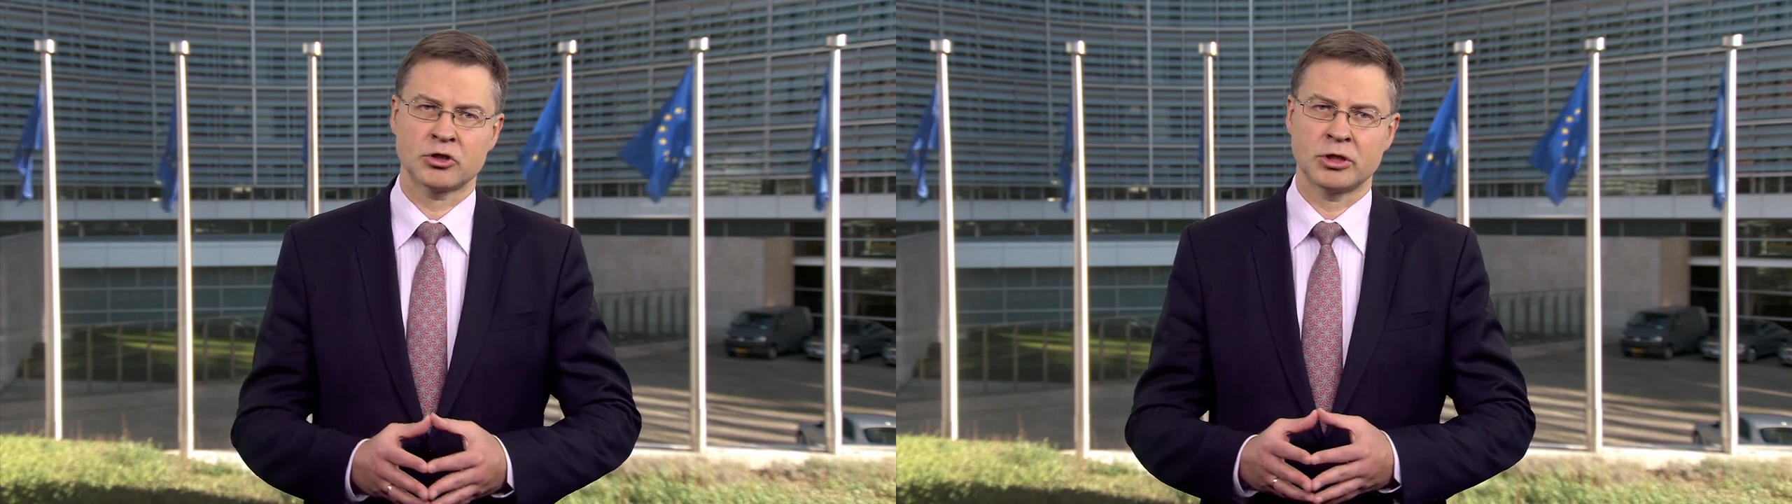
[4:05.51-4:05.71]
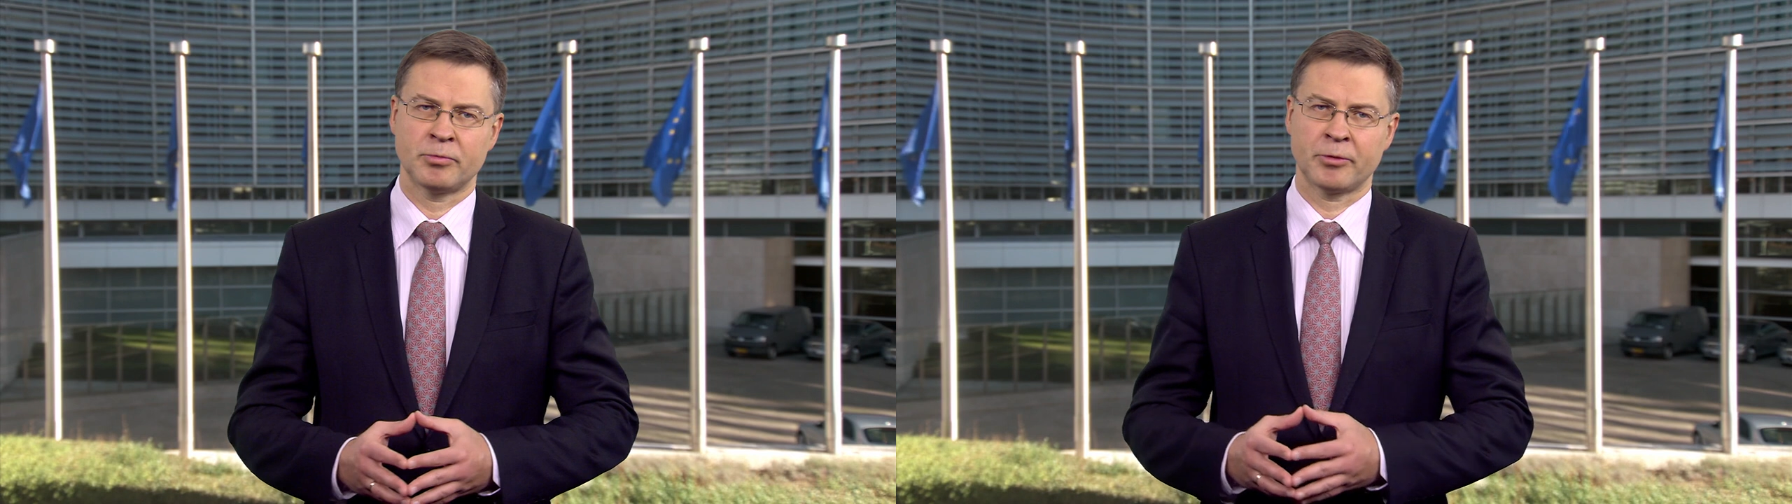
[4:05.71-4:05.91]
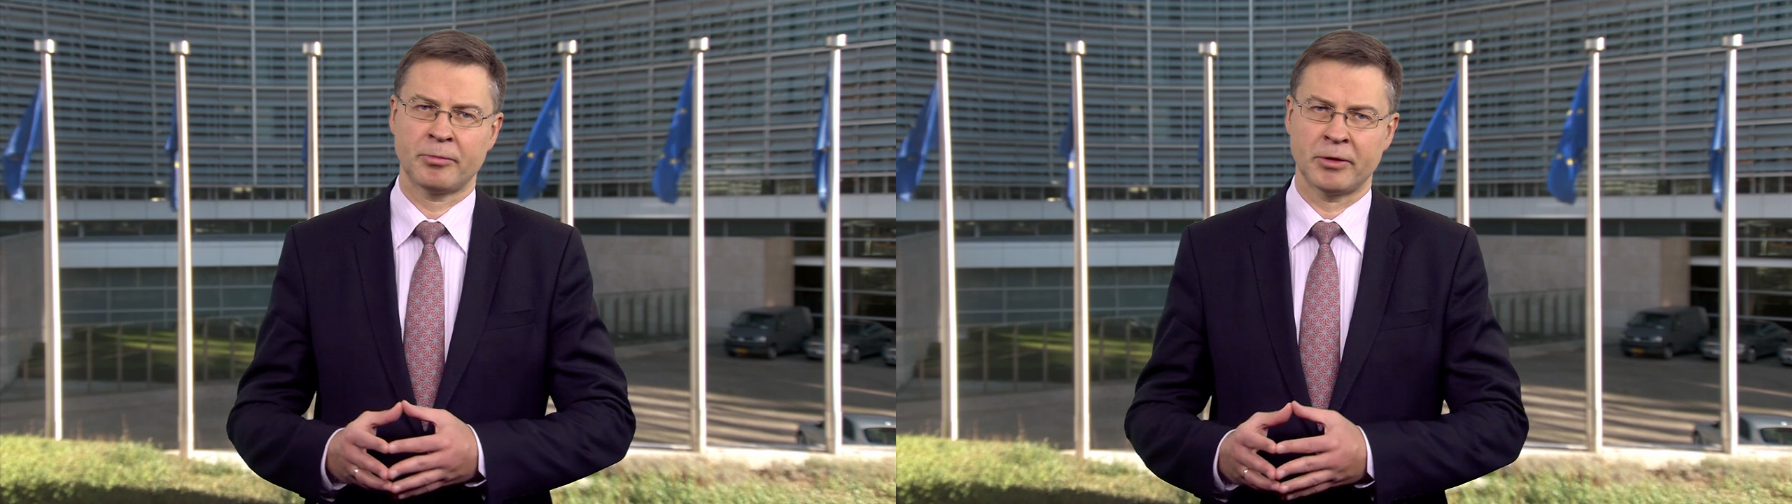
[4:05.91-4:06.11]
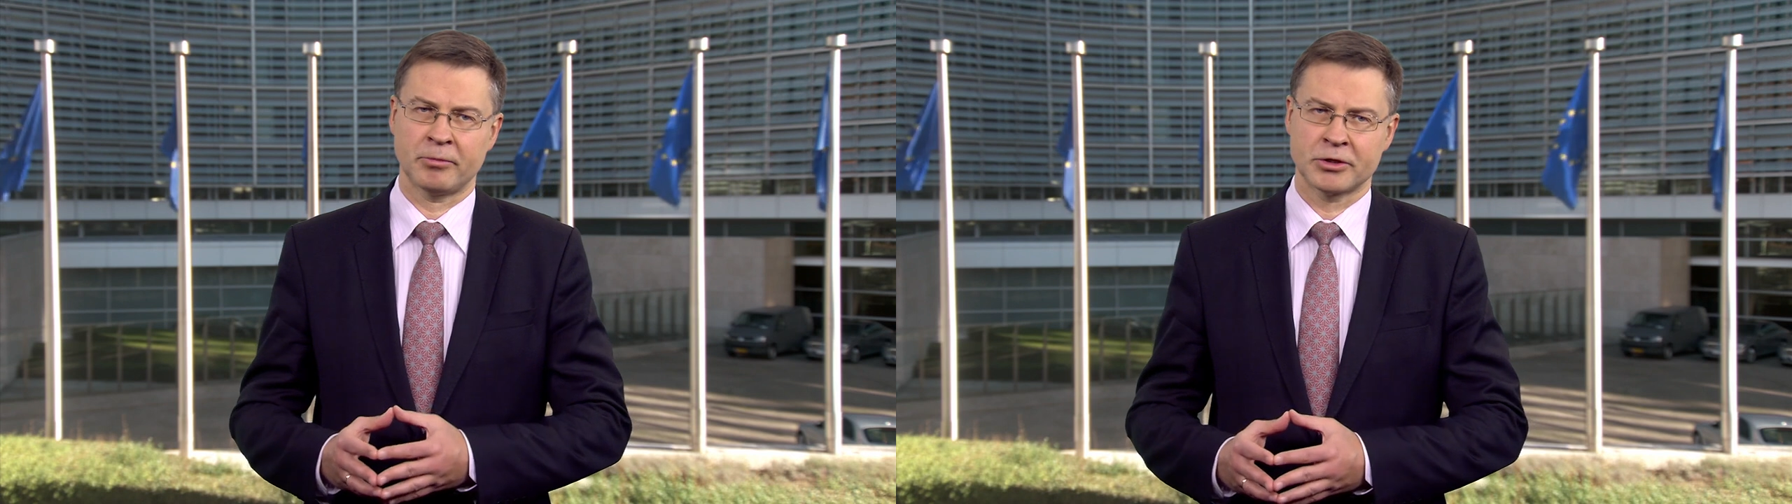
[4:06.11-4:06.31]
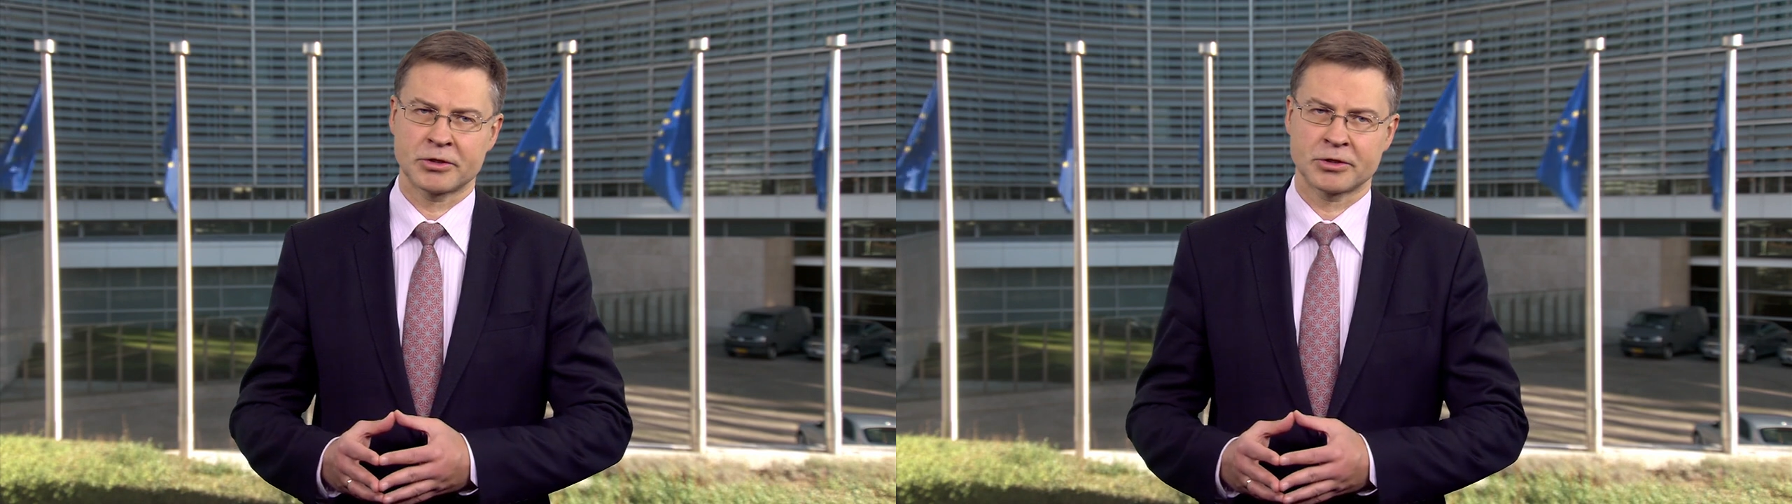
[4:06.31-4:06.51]
cheaper
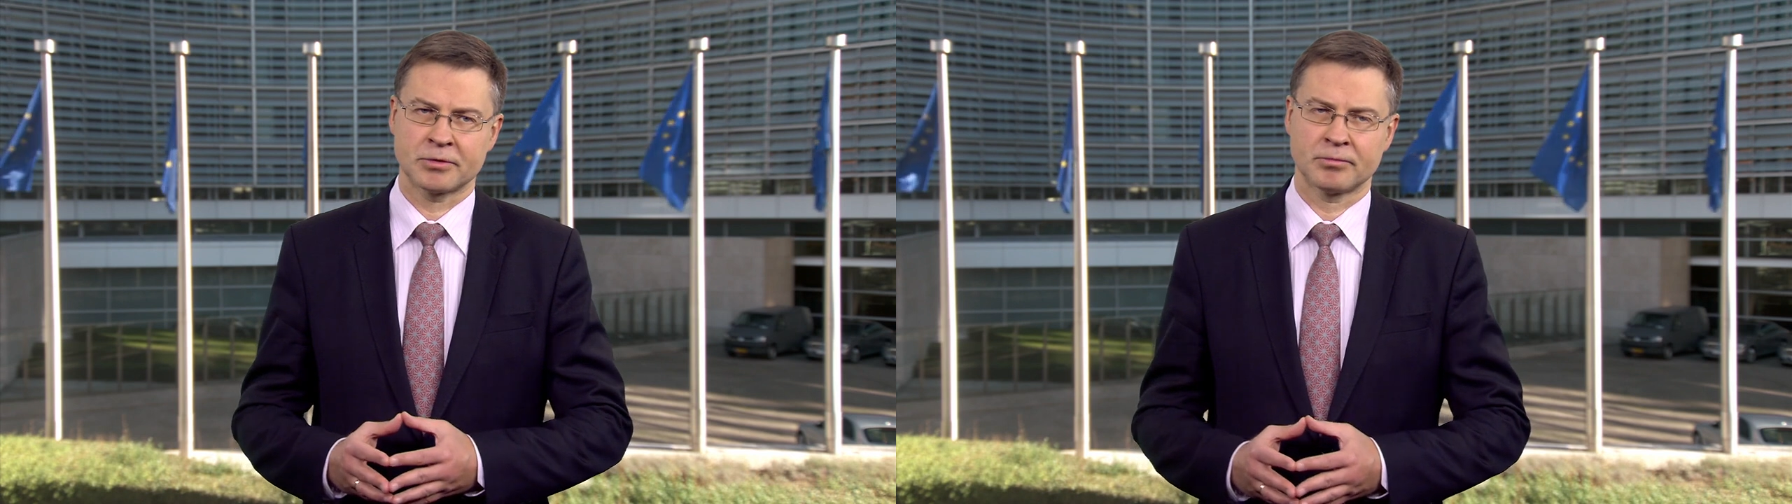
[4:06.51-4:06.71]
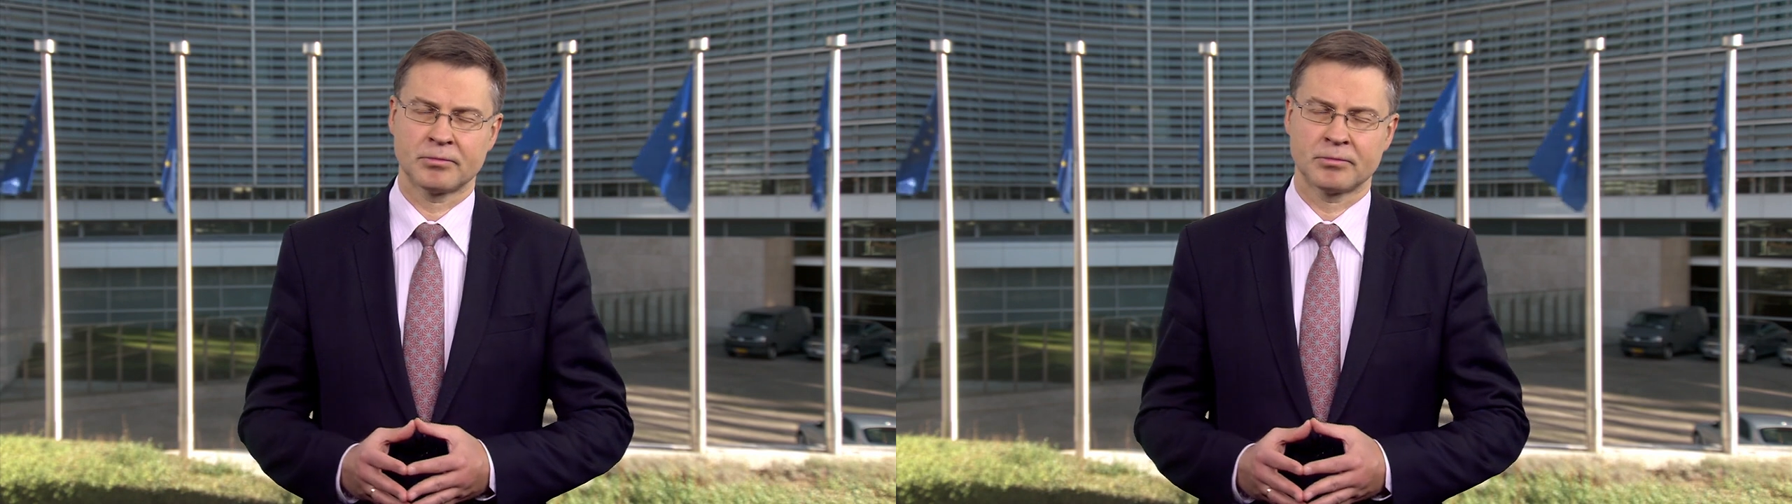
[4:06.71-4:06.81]
payments.